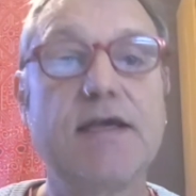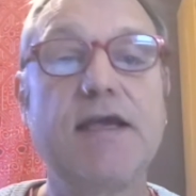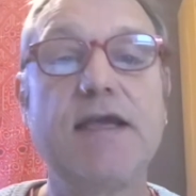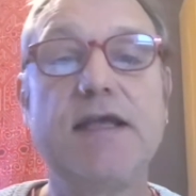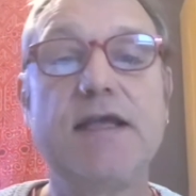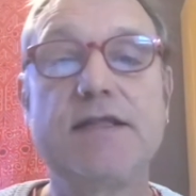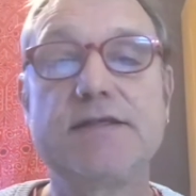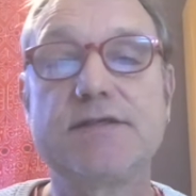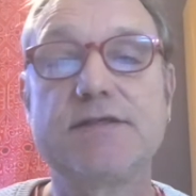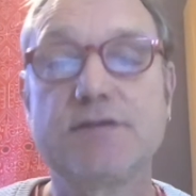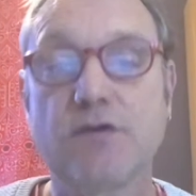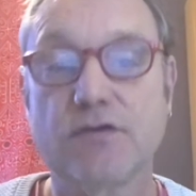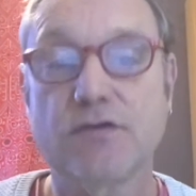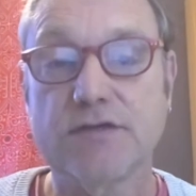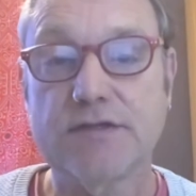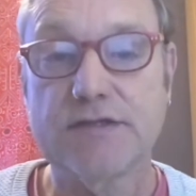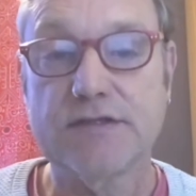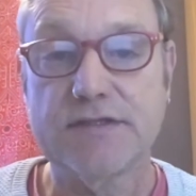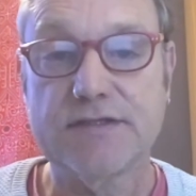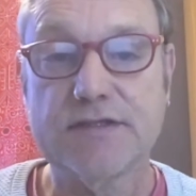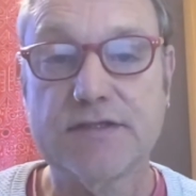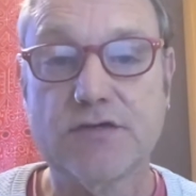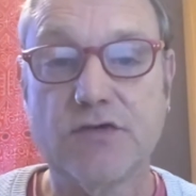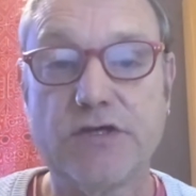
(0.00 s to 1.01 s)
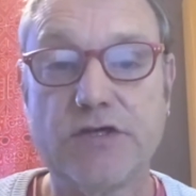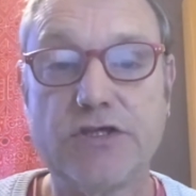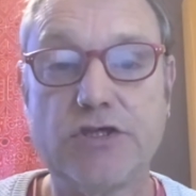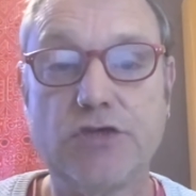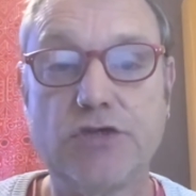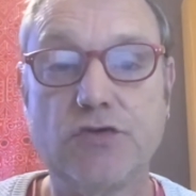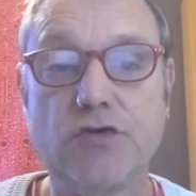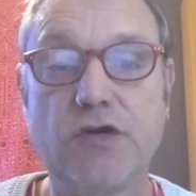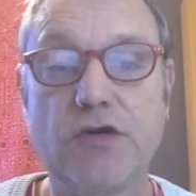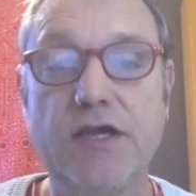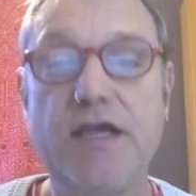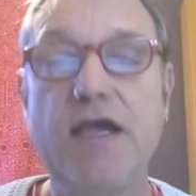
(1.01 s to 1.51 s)
It's not
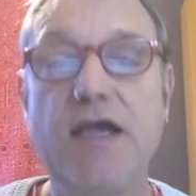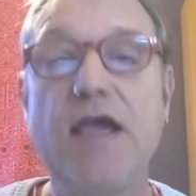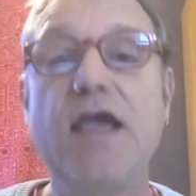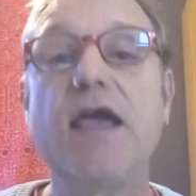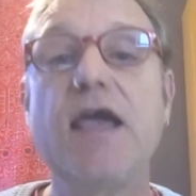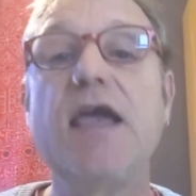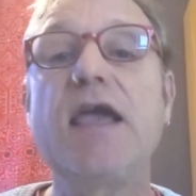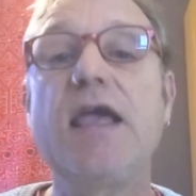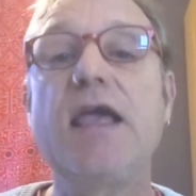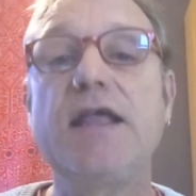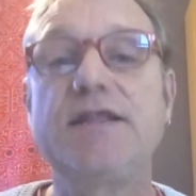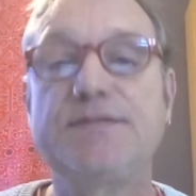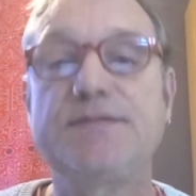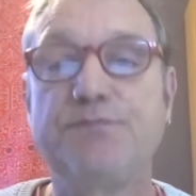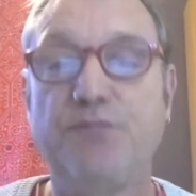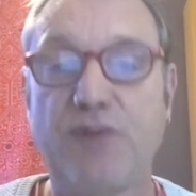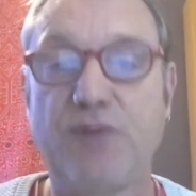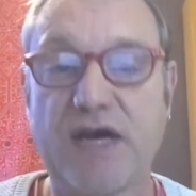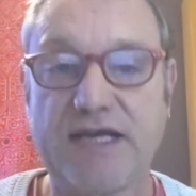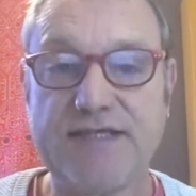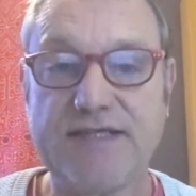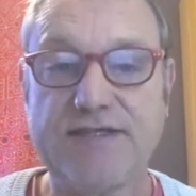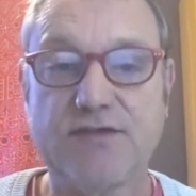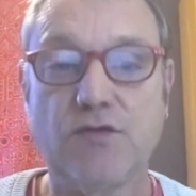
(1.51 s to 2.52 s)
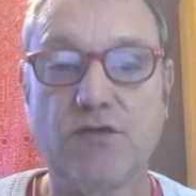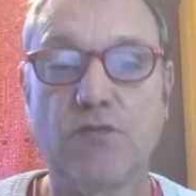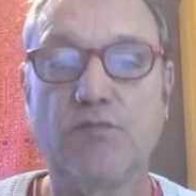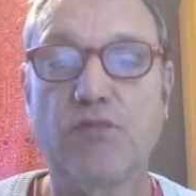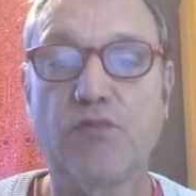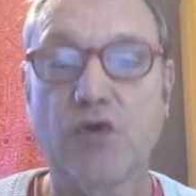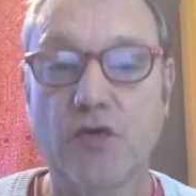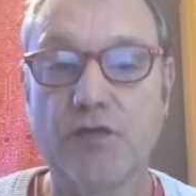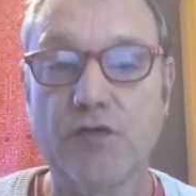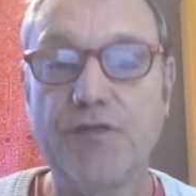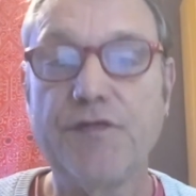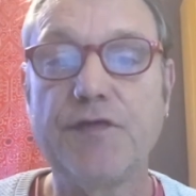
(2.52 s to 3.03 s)
discretionary, it's based on
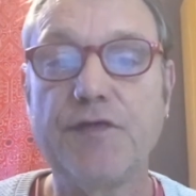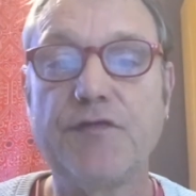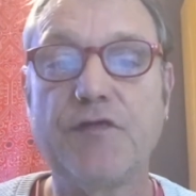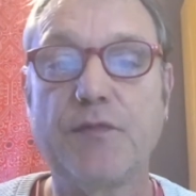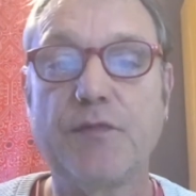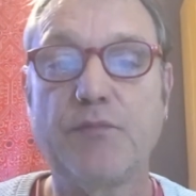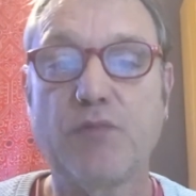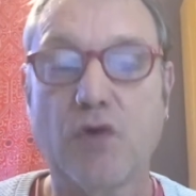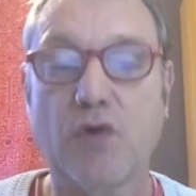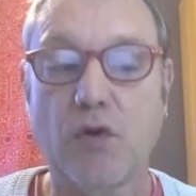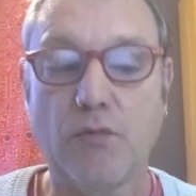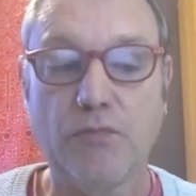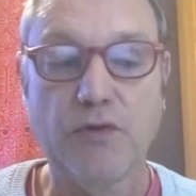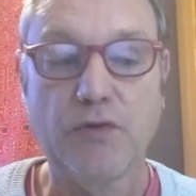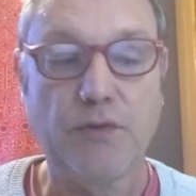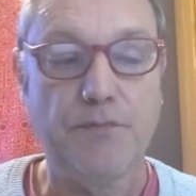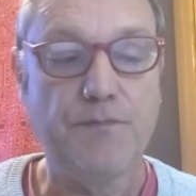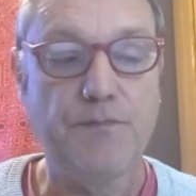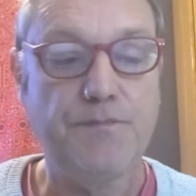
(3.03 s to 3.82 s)
proof of a problem.